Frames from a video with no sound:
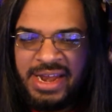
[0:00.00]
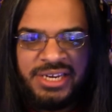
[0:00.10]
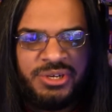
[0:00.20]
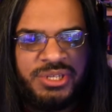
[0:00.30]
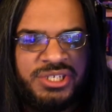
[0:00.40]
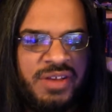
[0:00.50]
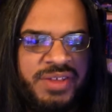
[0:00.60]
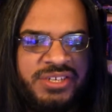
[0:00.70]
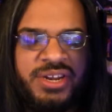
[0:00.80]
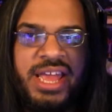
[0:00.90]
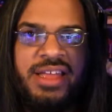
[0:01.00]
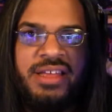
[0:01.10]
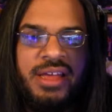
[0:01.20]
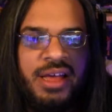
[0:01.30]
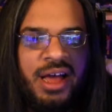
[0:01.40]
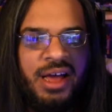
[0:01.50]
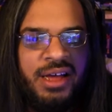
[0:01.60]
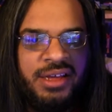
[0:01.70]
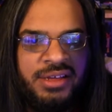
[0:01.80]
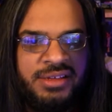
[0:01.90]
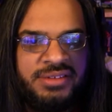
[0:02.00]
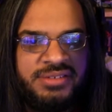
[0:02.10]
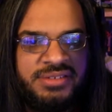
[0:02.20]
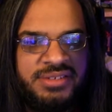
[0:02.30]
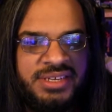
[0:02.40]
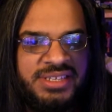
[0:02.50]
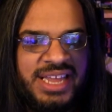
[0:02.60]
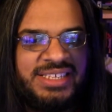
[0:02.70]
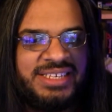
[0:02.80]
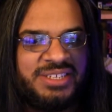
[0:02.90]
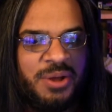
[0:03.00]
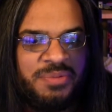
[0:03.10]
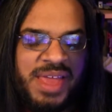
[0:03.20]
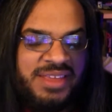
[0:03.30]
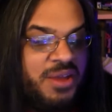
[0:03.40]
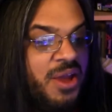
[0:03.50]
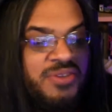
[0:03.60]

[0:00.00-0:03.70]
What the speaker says: showed these off yesterday. The dentist, no thank you.